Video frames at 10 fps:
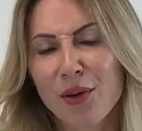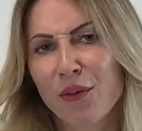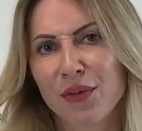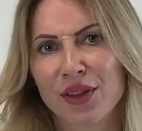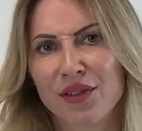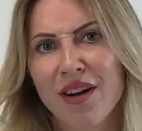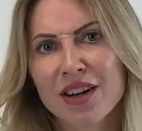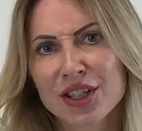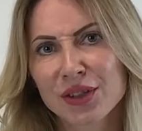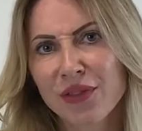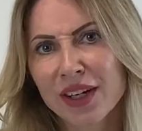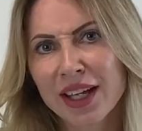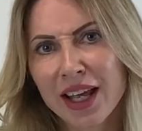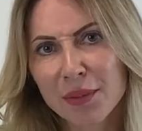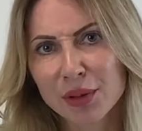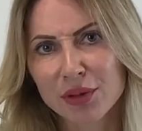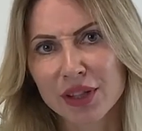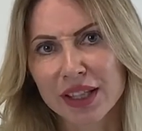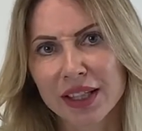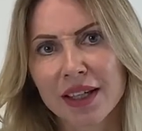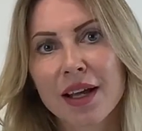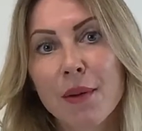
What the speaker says: of the Russian vocabulary,